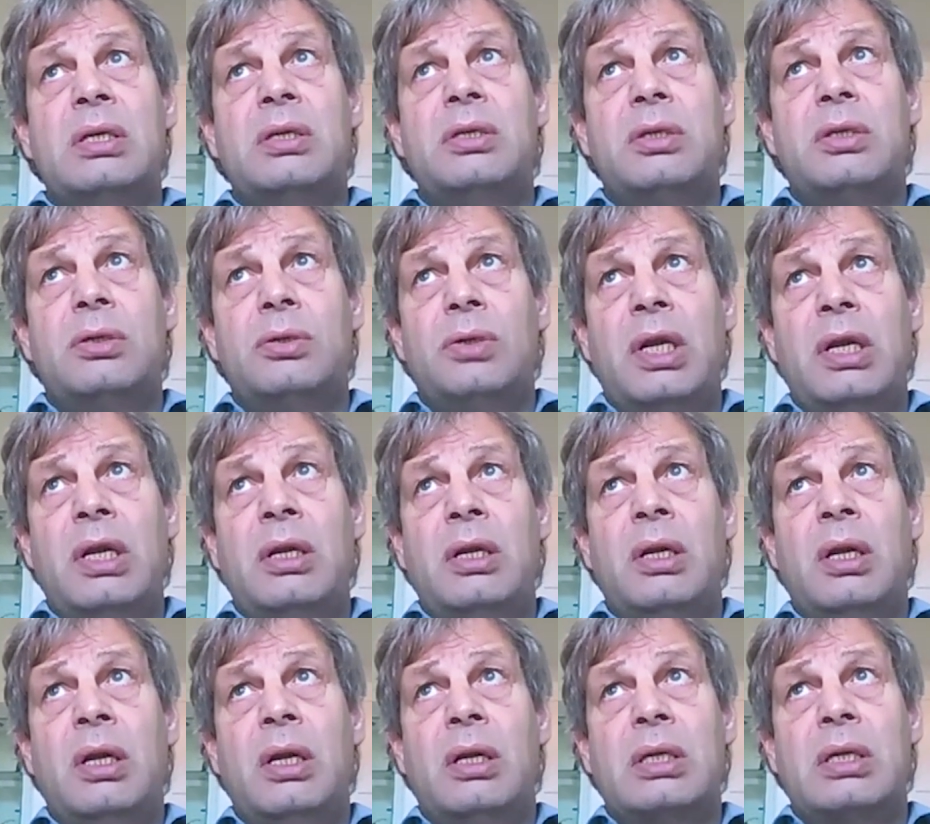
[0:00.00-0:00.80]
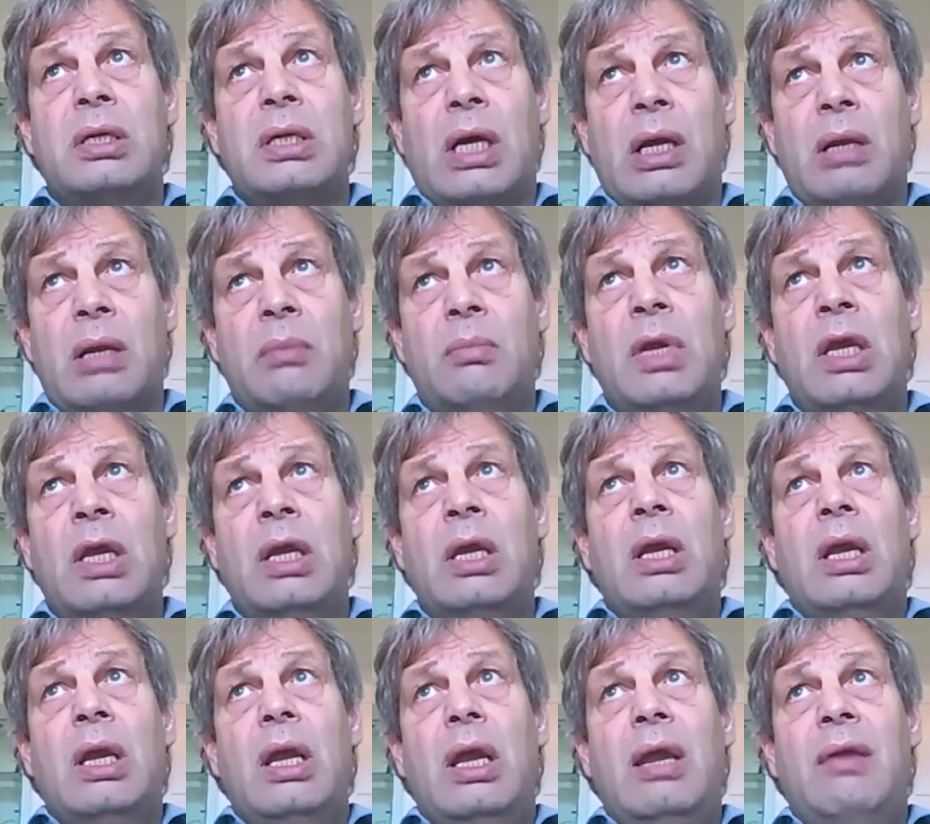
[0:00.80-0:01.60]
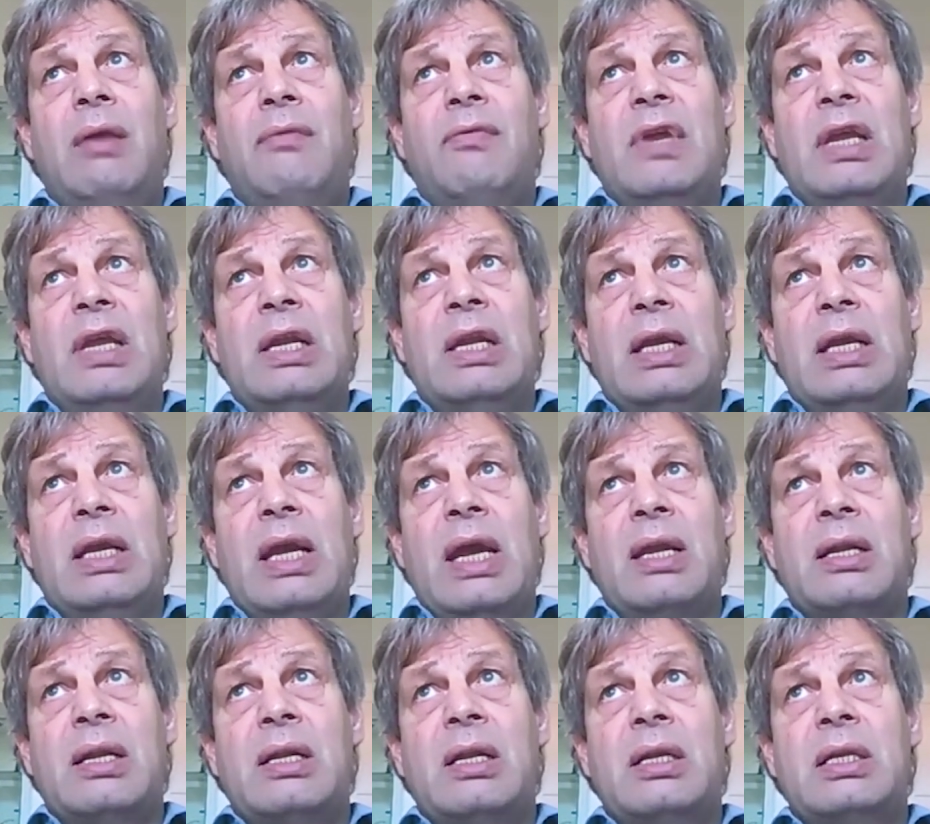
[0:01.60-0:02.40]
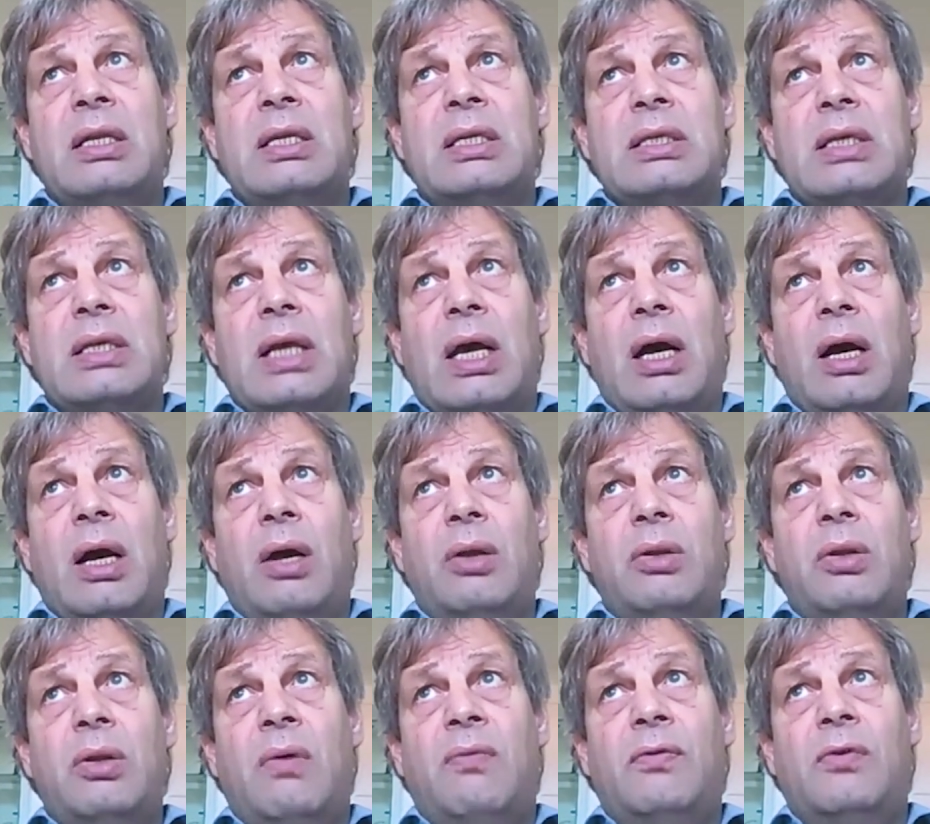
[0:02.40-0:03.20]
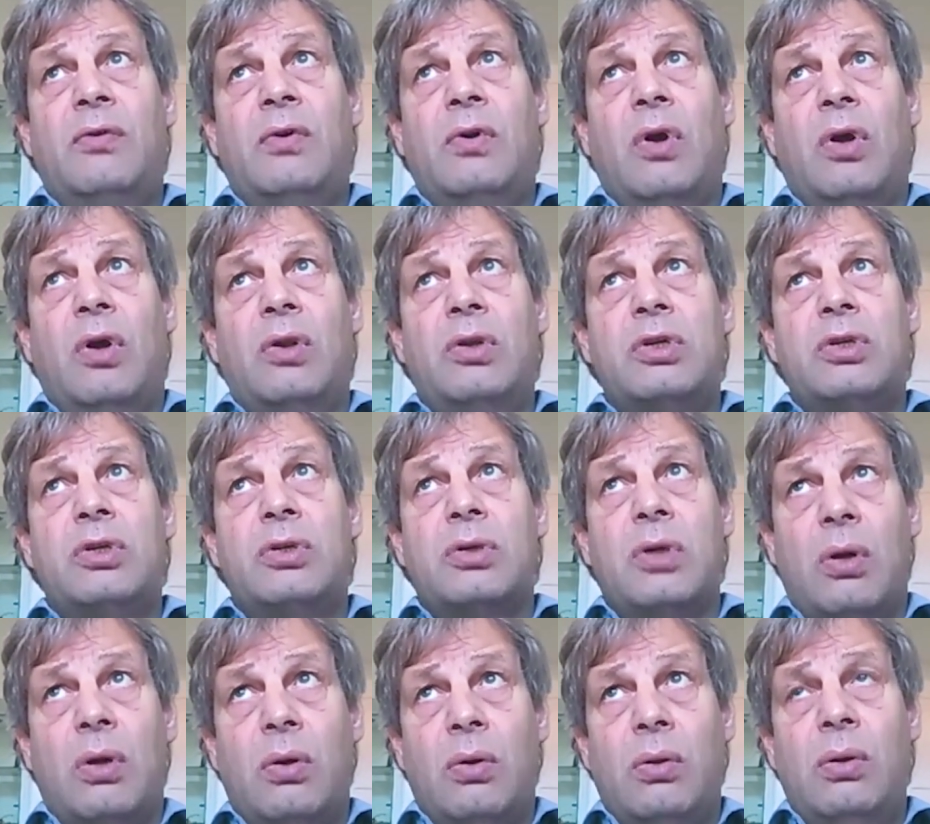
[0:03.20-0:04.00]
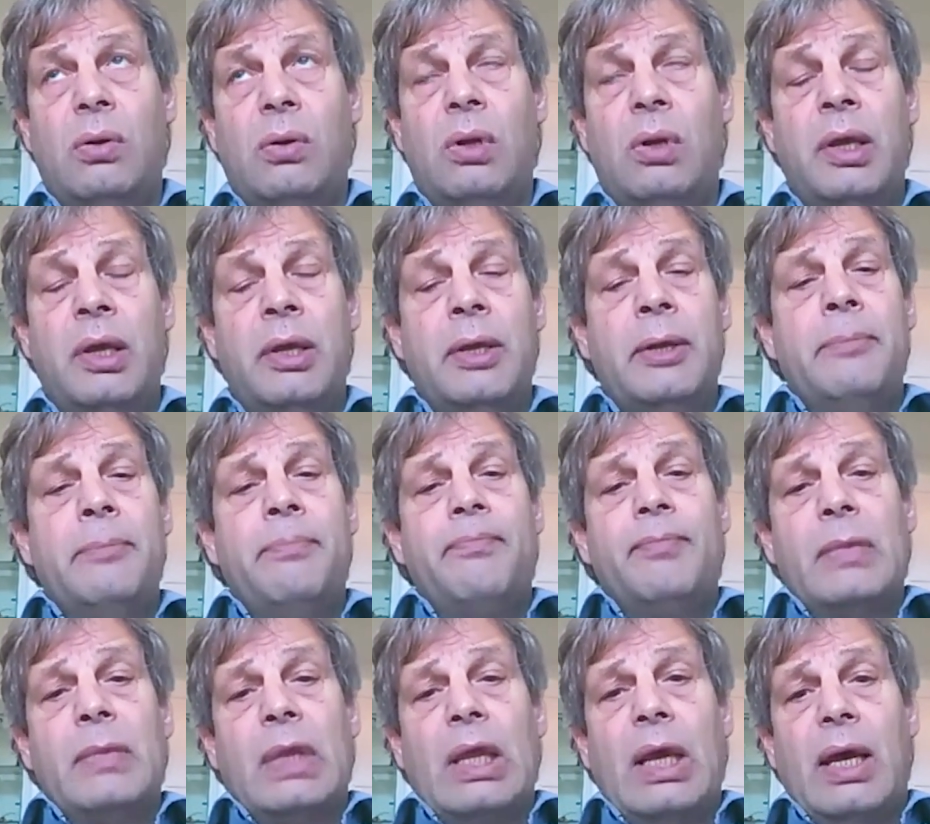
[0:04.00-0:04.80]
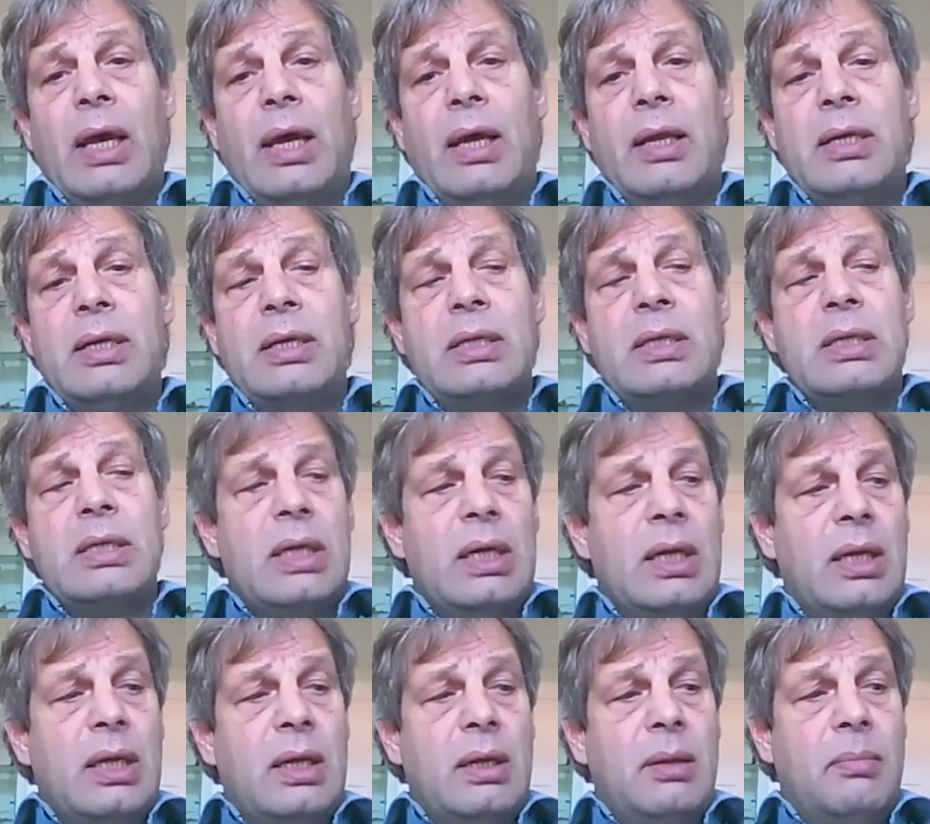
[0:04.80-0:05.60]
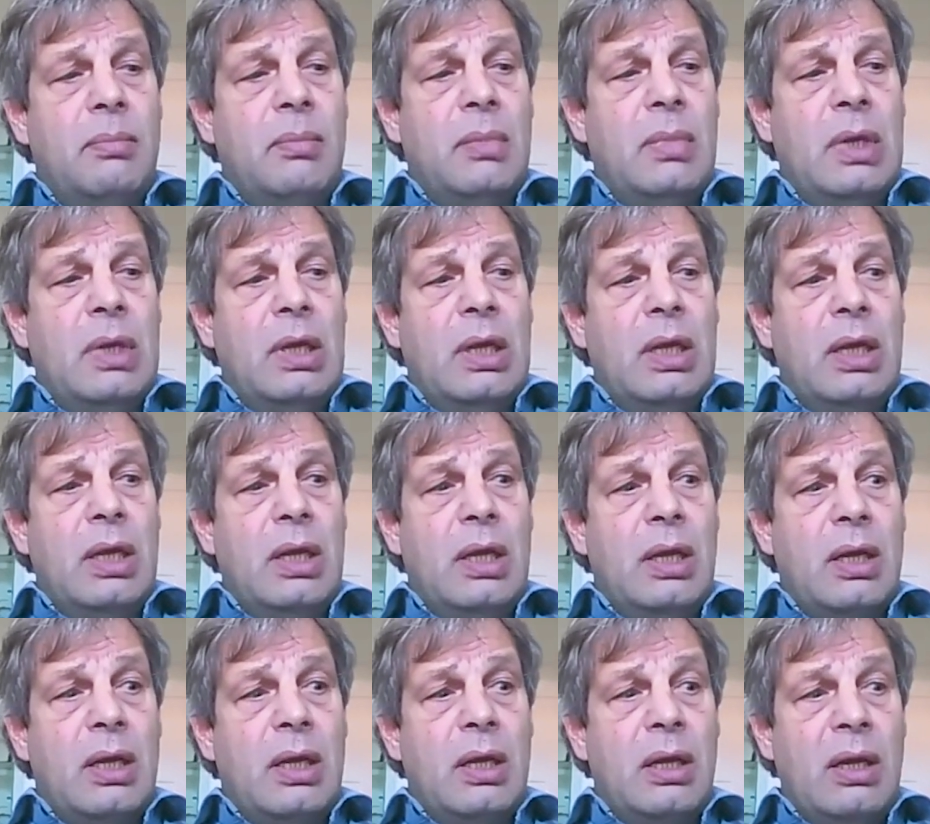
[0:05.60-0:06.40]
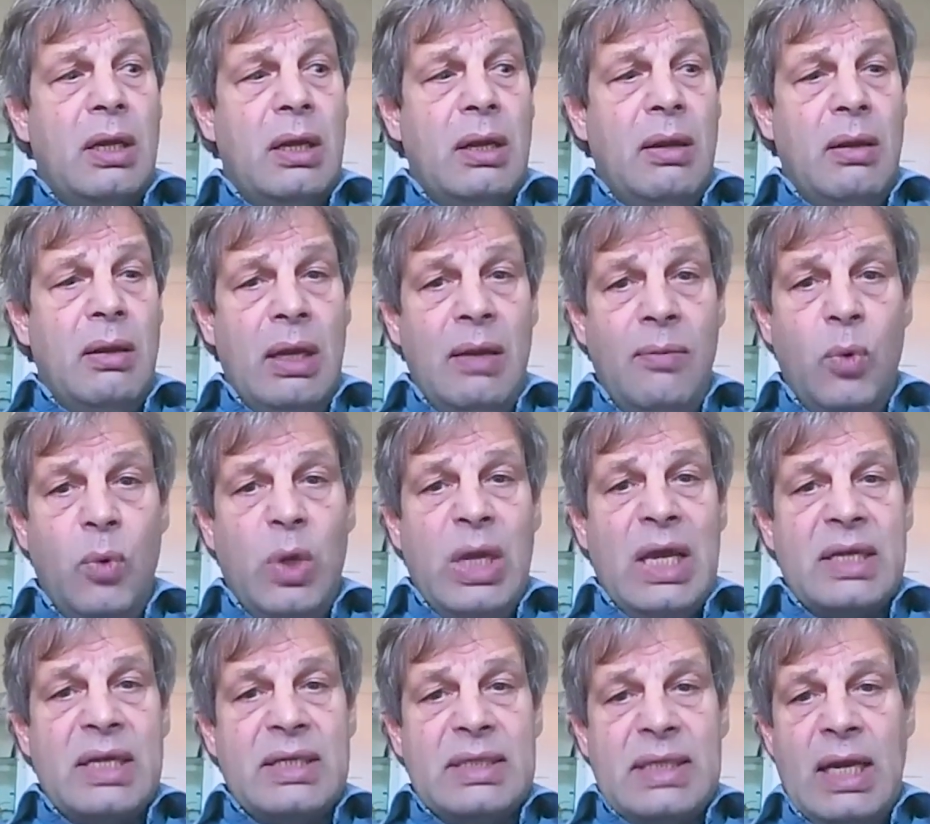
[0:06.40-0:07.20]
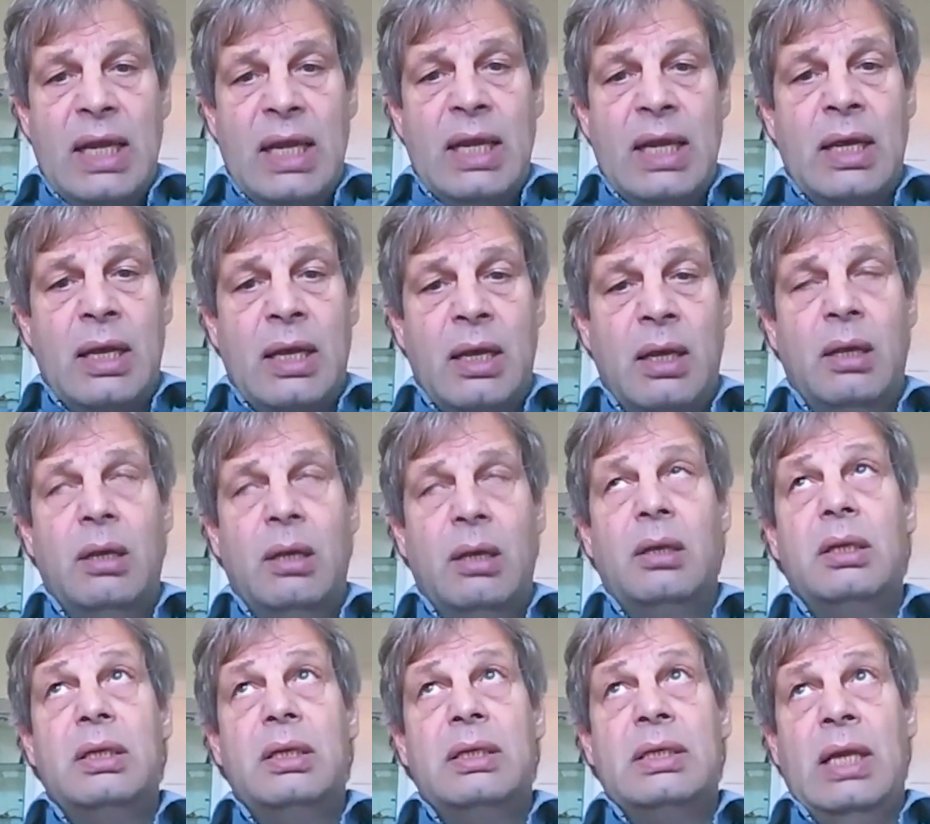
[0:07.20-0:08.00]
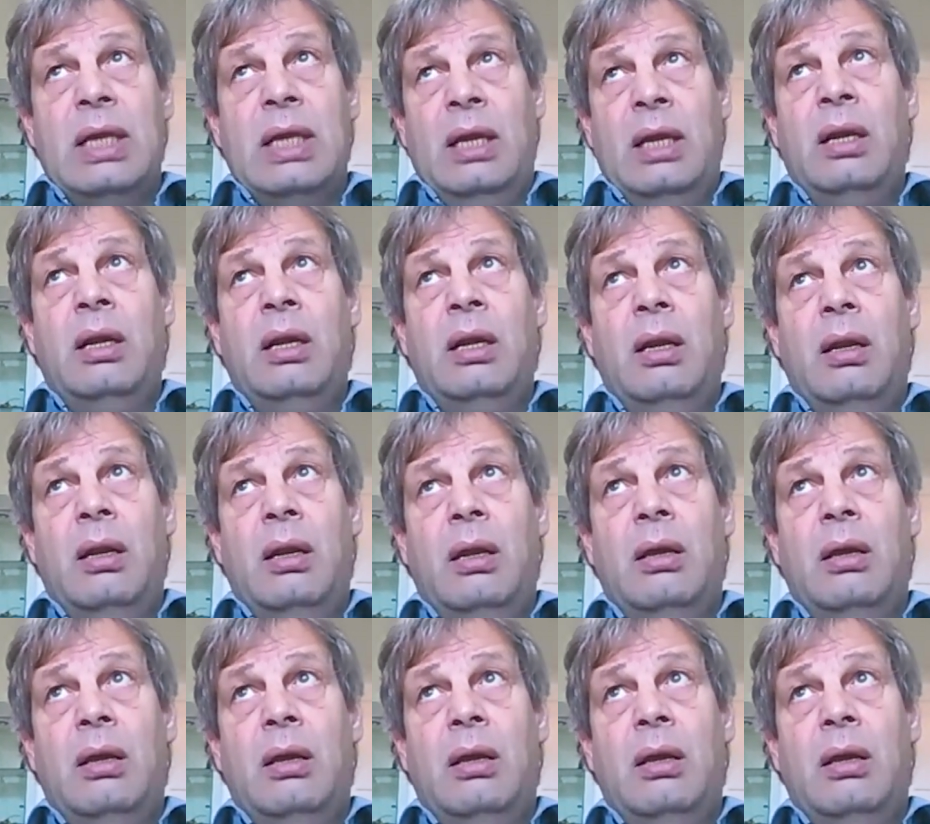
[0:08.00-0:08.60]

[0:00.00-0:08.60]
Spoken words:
screen time if it gets out of control. And if we are there, then